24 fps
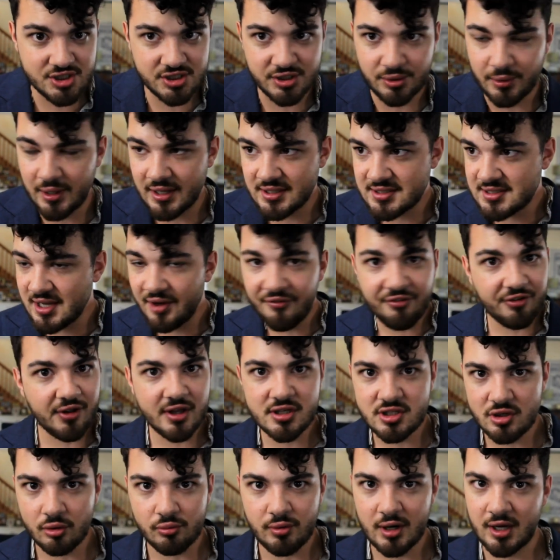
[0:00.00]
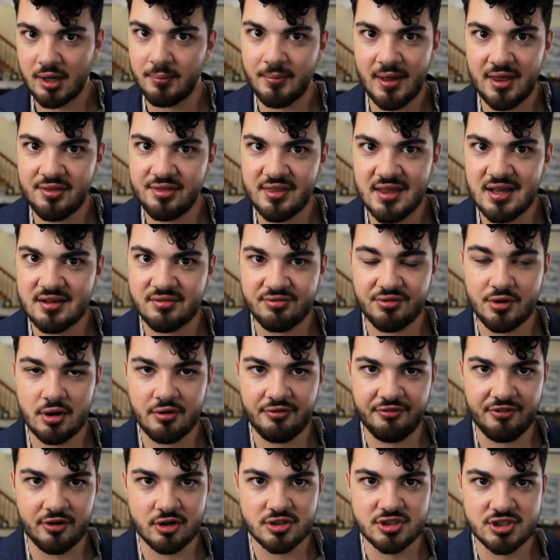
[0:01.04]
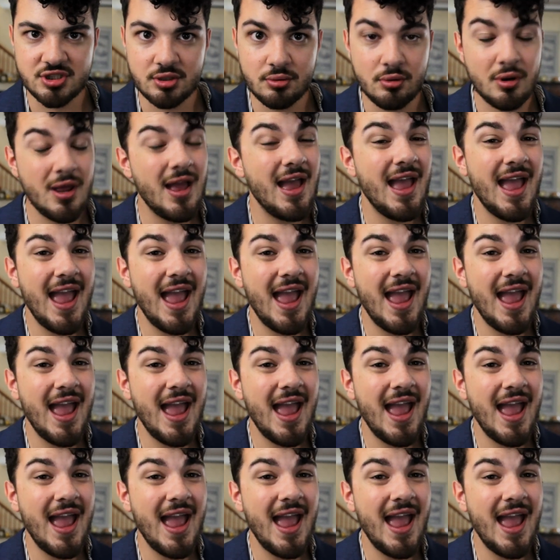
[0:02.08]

so I definitely don't recommend these for your first suit.